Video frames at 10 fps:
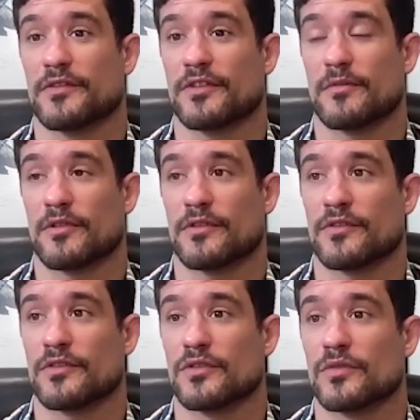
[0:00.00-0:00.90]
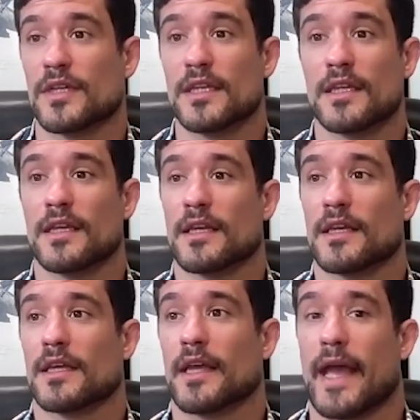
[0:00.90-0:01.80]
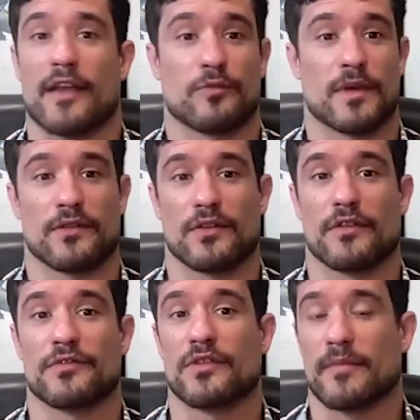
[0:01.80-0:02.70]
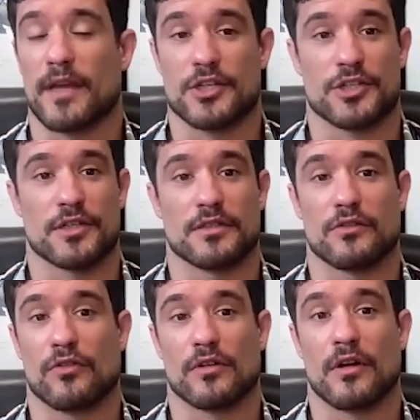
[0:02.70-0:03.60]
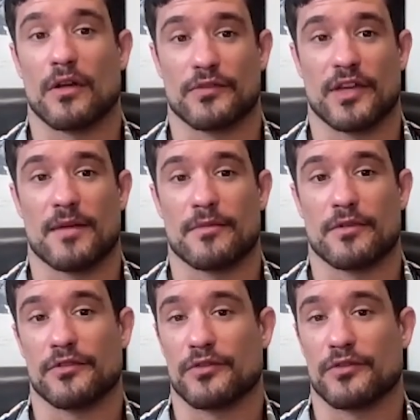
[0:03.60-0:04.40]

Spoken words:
similar to aspects of dementia or Alzheimer's,